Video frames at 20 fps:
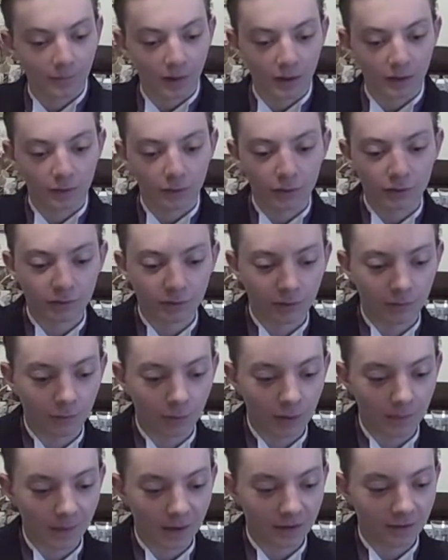You're wondering,
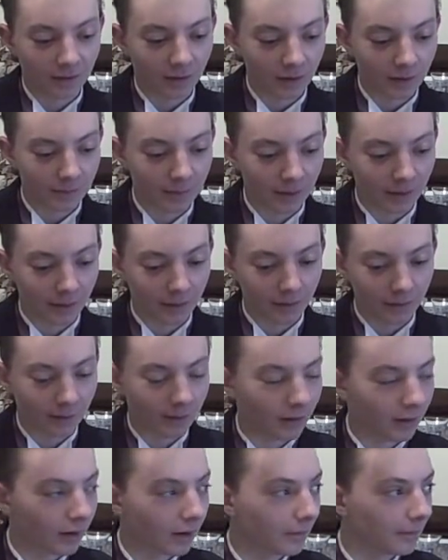what am I typing?
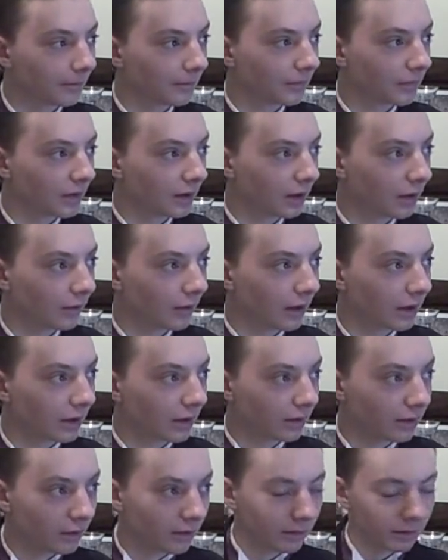You know what?
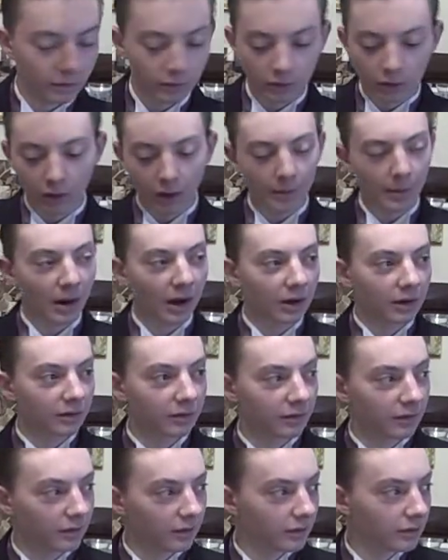You know I'm
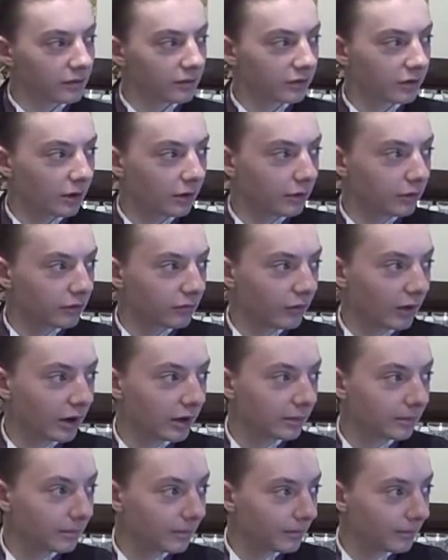honest in these shows,
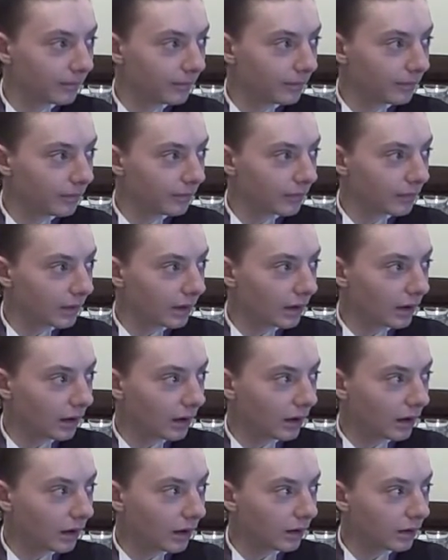right?
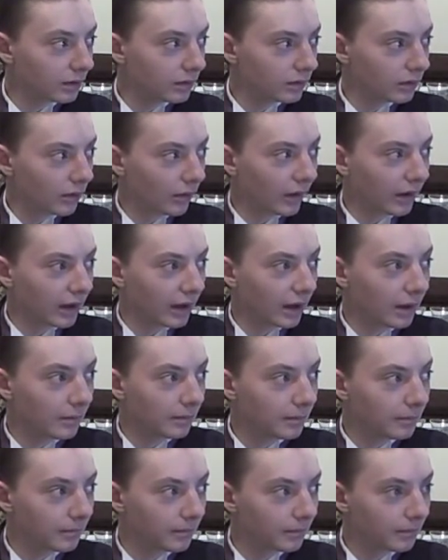You know I
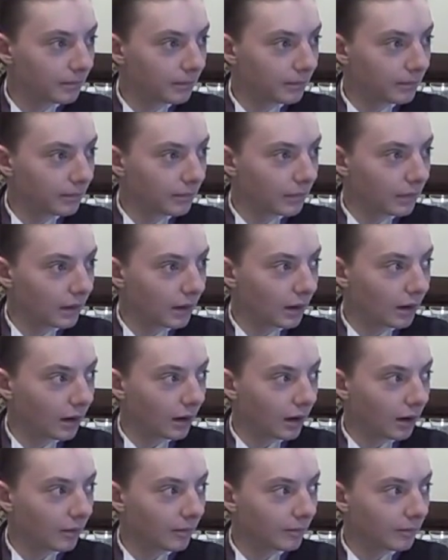am.
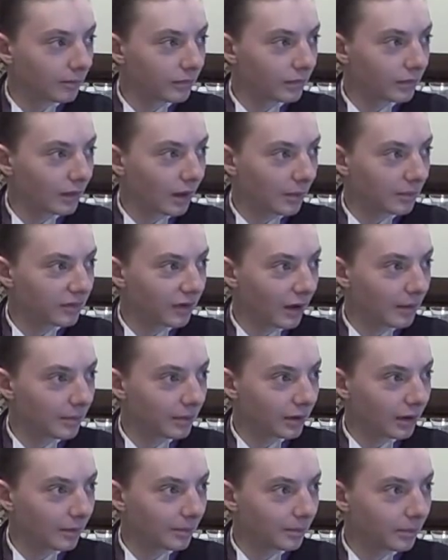I'm
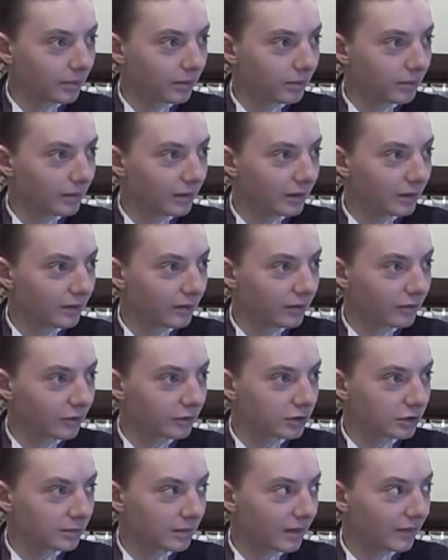typing up and
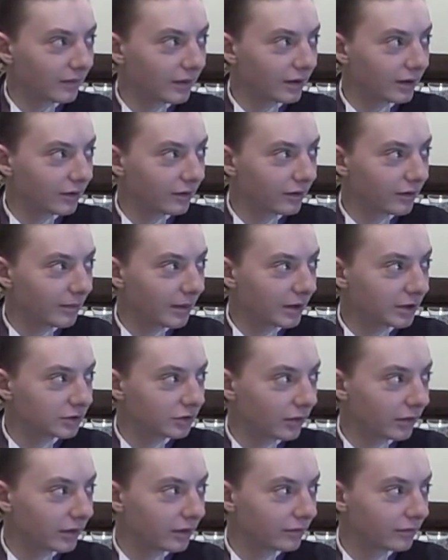searching my videos to make
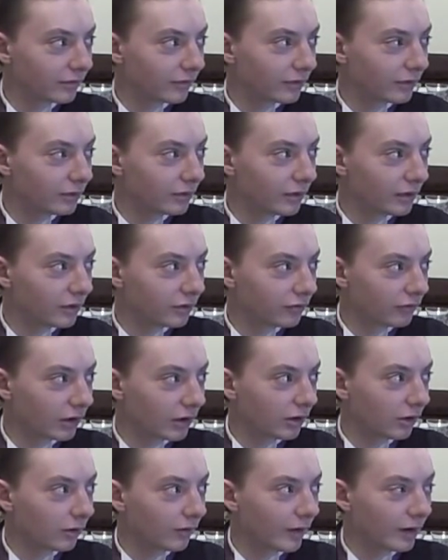sure I didn't review this
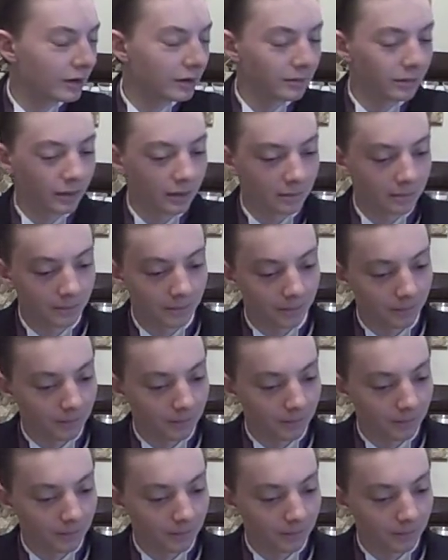drink already, but